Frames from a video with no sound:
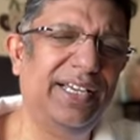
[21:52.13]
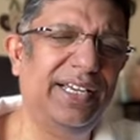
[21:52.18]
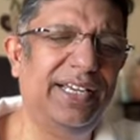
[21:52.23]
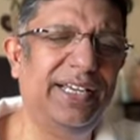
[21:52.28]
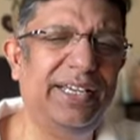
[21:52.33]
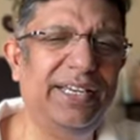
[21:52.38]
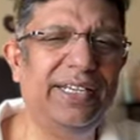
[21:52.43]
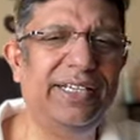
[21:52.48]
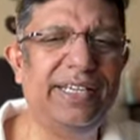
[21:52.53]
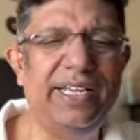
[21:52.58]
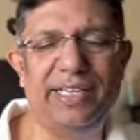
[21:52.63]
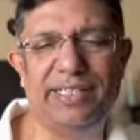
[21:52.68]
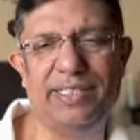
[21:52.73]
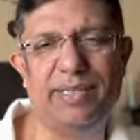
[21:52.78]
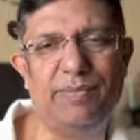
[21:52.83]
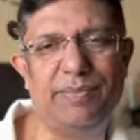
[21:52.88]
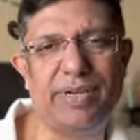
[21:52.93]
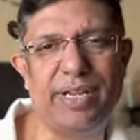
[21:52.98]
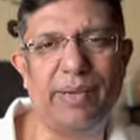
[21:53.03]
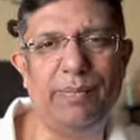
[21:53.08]
it takes
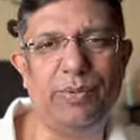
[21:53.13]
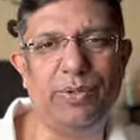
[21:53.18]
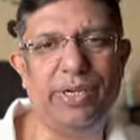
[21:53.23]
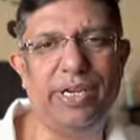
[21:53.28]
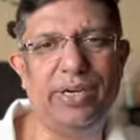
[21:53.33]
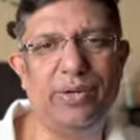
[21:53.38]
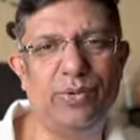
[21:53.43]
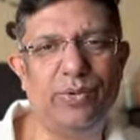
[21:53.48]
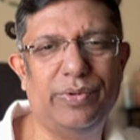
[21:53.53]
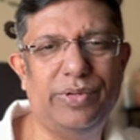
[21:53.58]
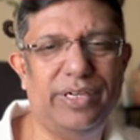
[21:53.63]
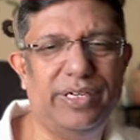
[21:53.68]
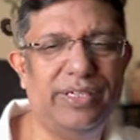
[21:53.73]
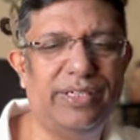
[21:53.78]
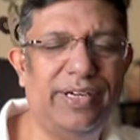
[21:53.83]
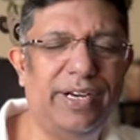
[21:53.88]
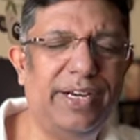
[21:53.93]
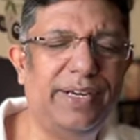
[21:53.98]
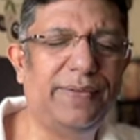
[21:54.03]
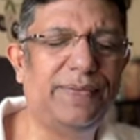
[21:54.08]
some time to get over it,
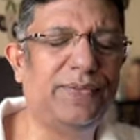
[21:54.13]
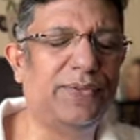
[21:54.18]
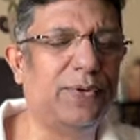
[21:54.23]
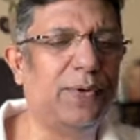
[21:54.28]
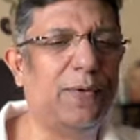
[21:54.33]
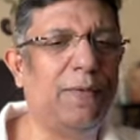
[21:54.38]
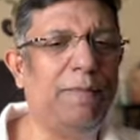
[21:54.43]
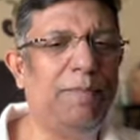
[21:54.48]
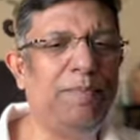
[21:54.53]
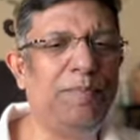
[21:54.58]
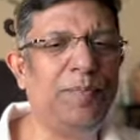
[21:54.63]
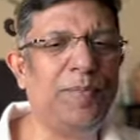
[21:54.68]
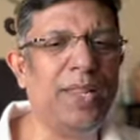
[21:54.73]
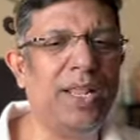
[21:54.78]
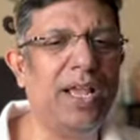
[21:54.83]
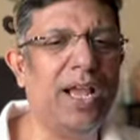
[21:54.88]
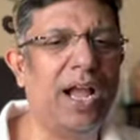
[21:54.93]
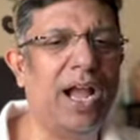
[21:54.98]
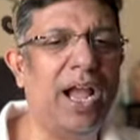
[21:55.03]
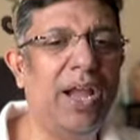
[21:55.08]
right? So
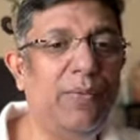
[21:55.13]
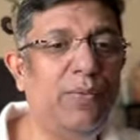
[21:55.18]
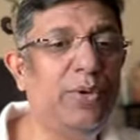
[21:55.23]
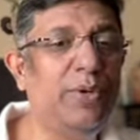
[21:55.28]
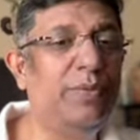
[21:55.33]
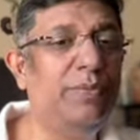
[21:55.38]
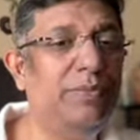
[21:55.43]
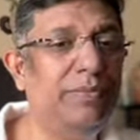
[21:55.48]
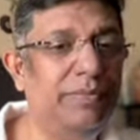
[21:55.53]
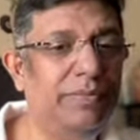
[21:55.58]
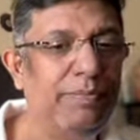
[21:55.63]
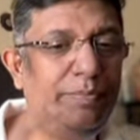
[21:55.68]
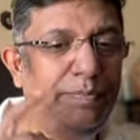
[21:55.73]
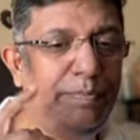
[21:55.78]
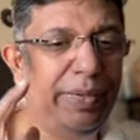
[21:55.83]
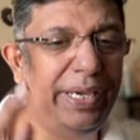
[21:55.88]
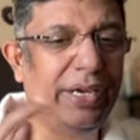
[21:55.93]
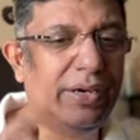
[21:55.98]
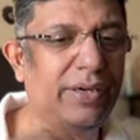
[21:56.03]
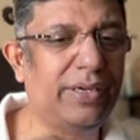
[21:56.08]
I would
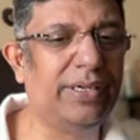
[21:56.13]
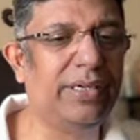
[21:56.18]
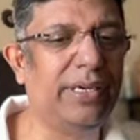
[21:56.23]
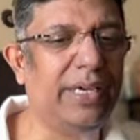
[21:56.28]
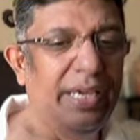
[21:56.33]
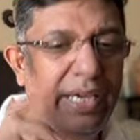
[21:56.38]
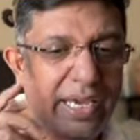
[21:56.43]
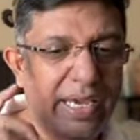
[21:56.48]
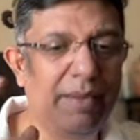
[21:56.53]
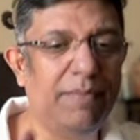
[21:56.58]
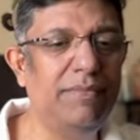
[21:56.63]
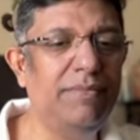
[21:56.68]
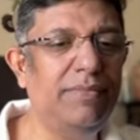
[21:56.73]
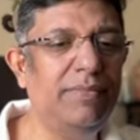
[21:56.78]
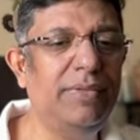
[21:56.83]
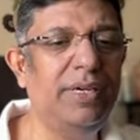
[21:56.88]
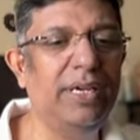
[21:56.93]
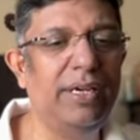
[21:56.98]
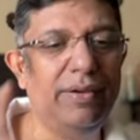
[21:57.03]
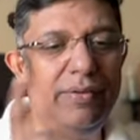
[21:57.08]
pick
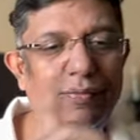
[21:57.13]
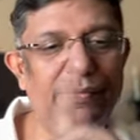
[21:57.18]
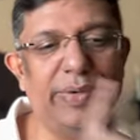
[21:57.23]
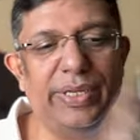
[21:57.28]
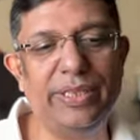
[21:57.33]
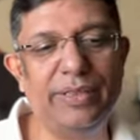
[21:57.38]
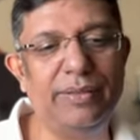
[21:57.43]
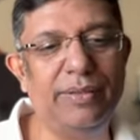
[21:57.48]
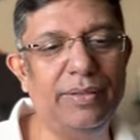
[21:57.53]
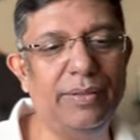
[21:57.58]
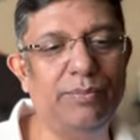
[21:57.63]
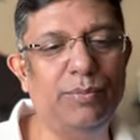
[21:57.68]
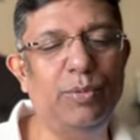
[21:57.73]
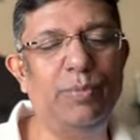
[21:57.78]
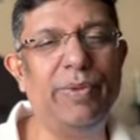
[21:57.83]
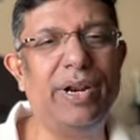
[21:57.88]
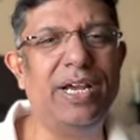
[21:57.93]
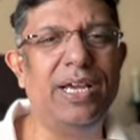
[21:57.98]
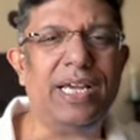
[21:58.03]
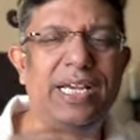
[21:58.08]
him with
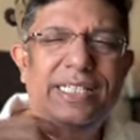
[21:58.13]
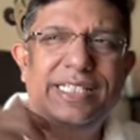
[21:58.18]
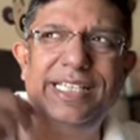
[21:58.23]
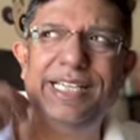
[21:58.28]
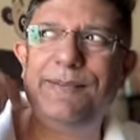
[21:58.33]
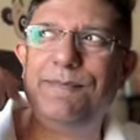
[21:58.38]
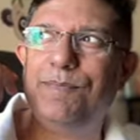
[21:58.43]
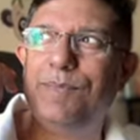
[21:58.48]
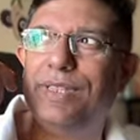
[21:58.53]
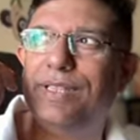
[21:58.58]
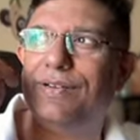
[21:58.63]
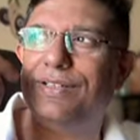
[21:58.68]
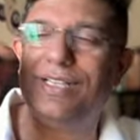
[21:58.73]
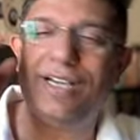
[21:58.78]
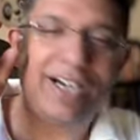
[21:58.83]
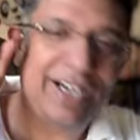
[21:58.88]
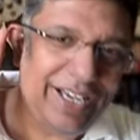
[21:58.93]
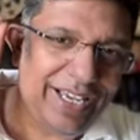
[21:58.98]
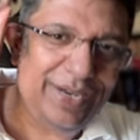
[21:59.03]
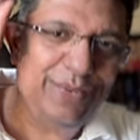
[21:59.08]
Bumrah. See,
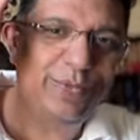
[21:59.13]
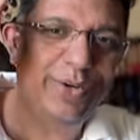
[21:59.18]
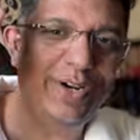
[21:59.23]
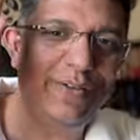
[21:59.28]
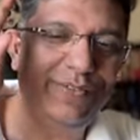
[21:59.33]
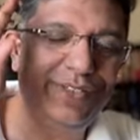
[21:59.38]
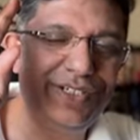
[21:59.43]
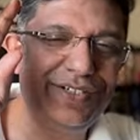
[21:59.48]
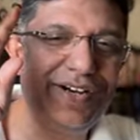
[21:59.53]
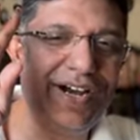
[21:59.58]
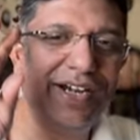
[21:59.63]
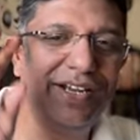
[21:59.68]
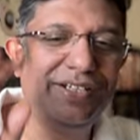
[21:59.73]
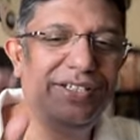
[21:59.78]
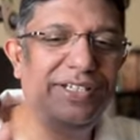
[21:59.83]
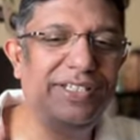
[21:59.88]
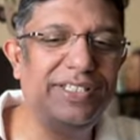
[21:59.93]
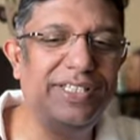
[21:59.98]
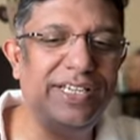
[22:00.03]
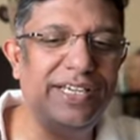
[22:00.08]
one of the
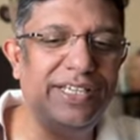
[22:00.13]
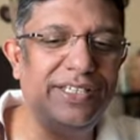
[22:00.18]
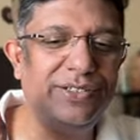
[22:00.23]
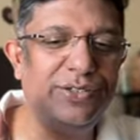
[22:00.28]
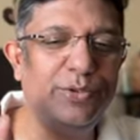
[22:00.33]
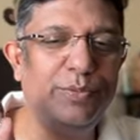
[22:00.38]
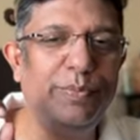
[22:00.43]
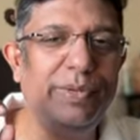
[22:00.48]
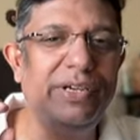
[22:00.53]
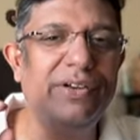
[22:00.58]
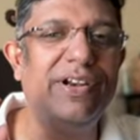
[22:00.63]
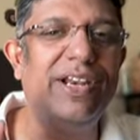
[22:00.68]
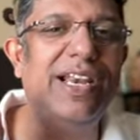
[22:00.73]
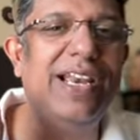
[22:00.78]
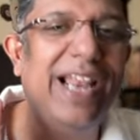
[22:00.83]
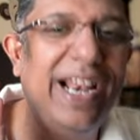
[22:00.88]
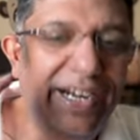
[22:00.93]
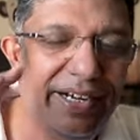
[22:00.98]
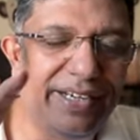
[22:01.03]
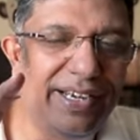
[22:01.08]
strategies is to be
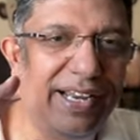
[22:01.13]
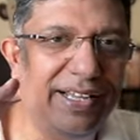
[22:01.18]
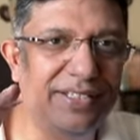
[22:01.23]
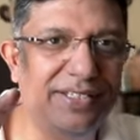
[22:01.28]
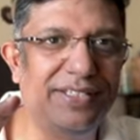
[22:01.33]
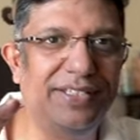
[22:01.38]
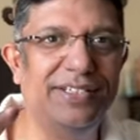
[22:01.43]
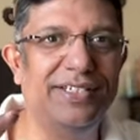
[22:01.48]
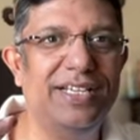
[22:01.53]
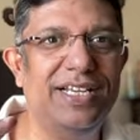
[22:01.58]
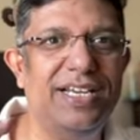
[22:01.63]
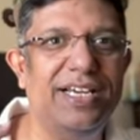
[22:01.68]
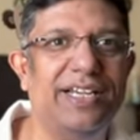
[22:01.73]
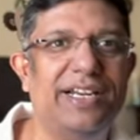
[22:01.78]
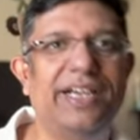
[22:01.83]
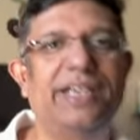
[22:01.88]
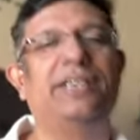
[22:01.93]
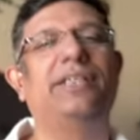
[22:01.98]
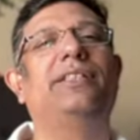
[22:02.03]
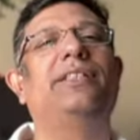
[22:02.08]
relentless,
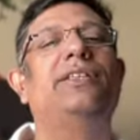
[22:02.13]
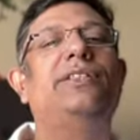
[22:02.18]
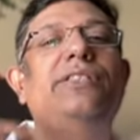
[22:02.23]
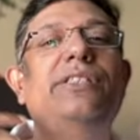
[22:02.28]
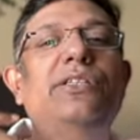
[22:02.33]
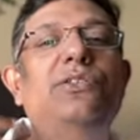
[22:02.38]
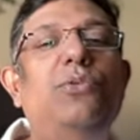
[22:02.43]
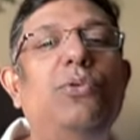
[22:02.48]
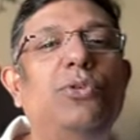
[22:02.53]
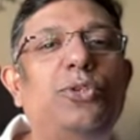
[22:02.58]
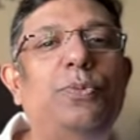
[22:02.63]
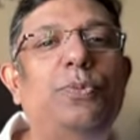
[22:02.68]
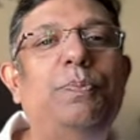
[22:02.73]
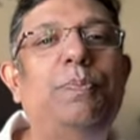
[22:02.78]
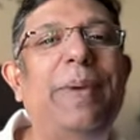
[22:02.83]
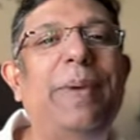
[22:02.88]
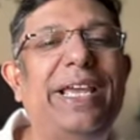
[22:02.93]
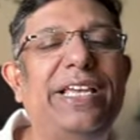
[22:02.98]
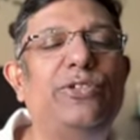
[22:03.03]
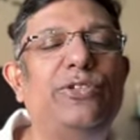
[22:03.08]
right? There's no
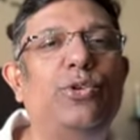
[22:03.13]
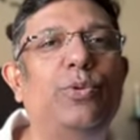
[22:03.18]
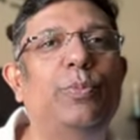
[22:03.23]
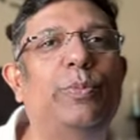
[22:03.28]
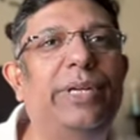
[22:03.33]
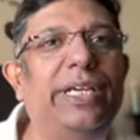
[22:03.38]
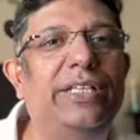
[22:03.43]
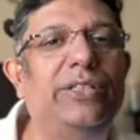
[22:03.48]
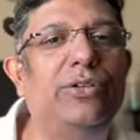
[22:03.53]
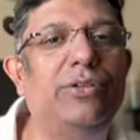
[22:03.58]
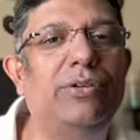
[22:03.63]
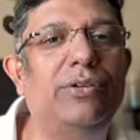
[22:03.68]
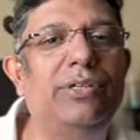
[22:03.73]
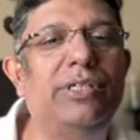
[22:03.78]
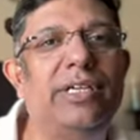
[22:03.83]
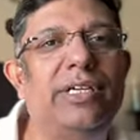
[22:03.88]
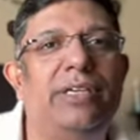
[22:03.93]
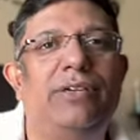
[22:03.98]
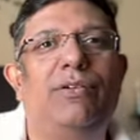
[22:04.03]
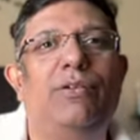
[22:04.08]
space to breathe.
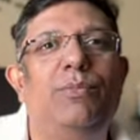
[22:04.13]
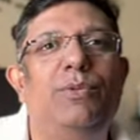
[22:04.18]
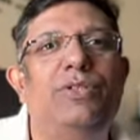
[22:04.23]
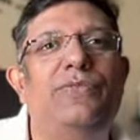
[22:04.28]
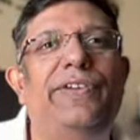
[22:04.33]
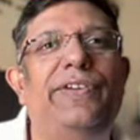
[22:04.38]
It almost